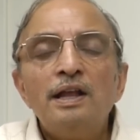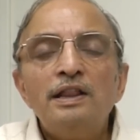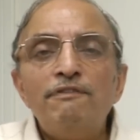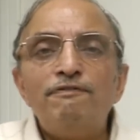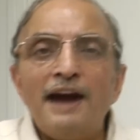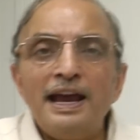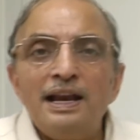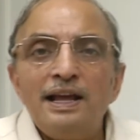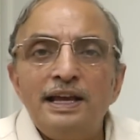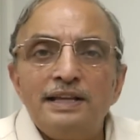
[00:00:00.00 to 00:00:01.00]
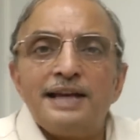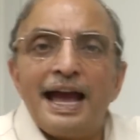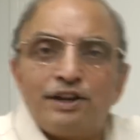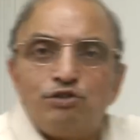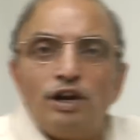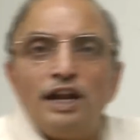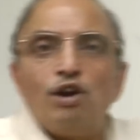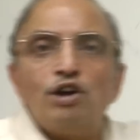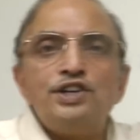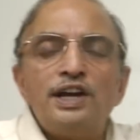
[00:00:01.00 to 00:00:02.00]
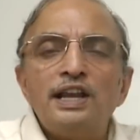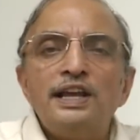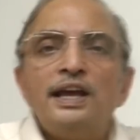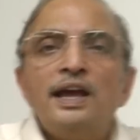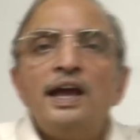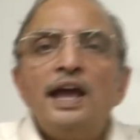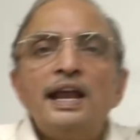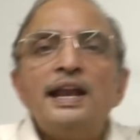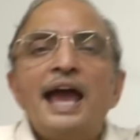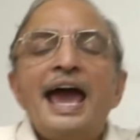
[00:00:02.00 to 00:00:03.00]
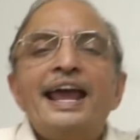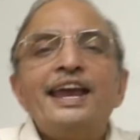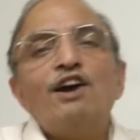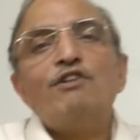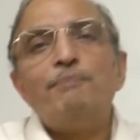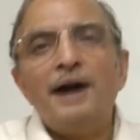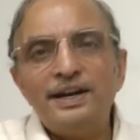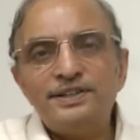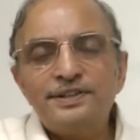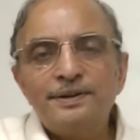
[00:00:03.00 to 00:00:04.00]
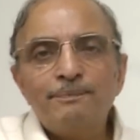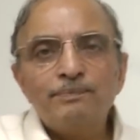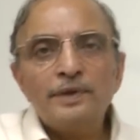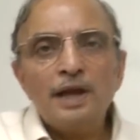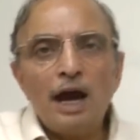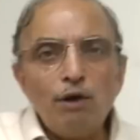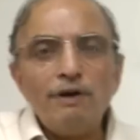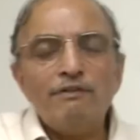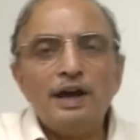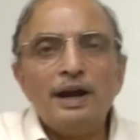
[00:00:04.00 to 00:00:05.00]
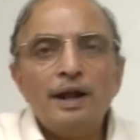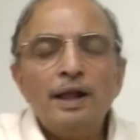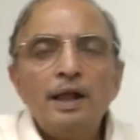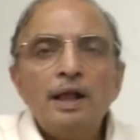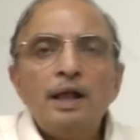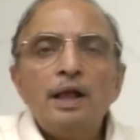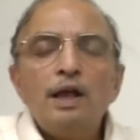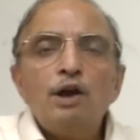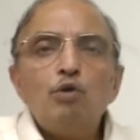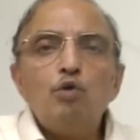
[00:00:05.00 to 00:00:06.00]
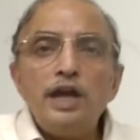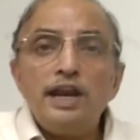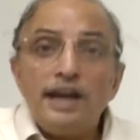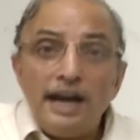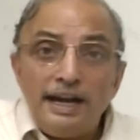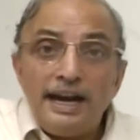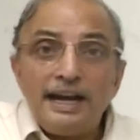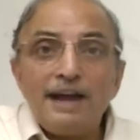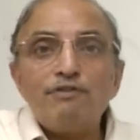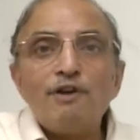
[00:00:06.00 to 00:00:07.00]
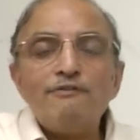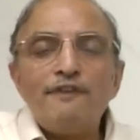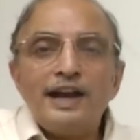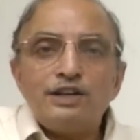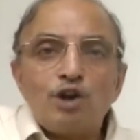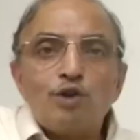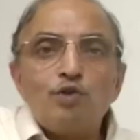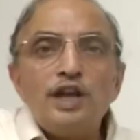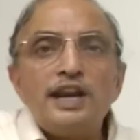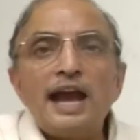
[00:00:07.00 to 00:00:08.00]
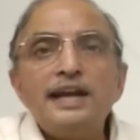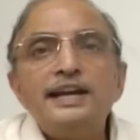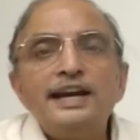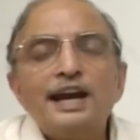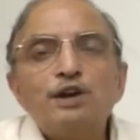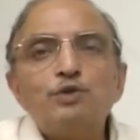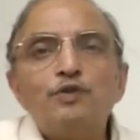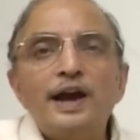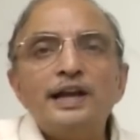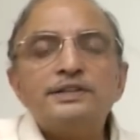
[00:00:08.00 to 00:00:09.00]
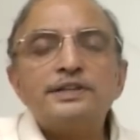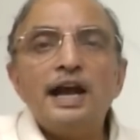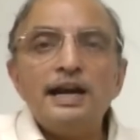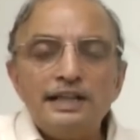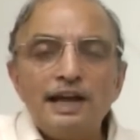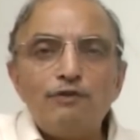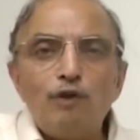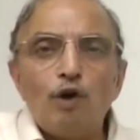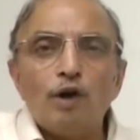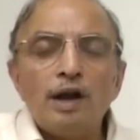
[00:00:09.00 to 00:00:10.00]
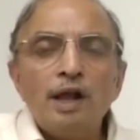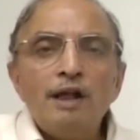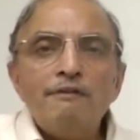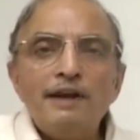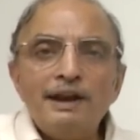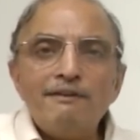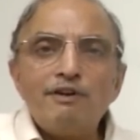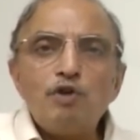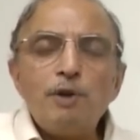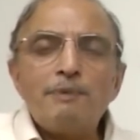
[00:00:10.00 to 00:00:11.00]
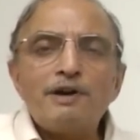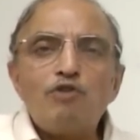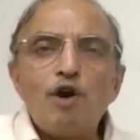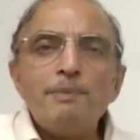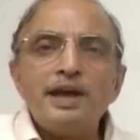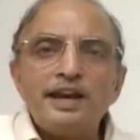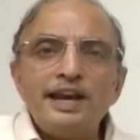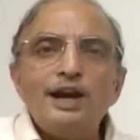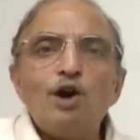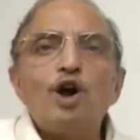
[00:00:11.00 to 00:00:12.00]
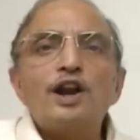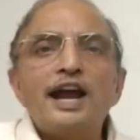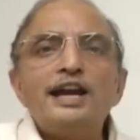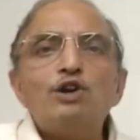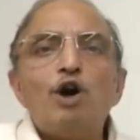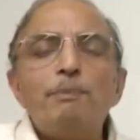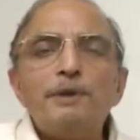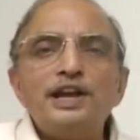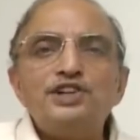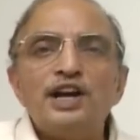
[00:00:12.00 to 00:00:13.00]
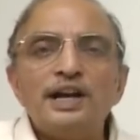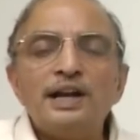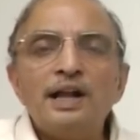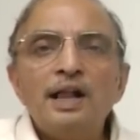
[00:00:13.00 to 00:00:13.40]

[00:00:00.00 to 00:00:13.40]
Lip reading: the file is actually logically an array of bytes. However, we read data from files or we write data to files, and therefore, whenever we perform a read or write operation,